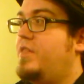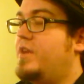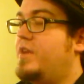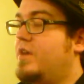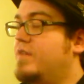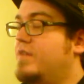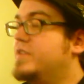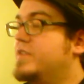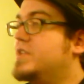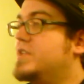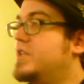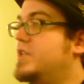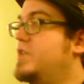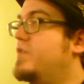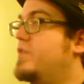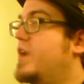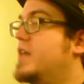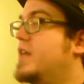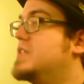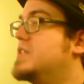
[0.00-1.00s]
then all of a sudden
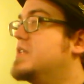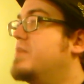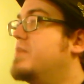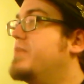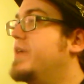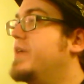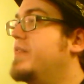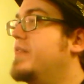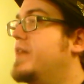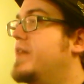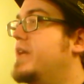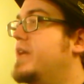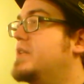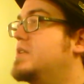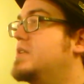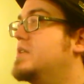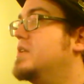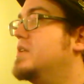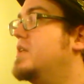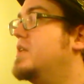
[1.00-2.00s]
you've got something that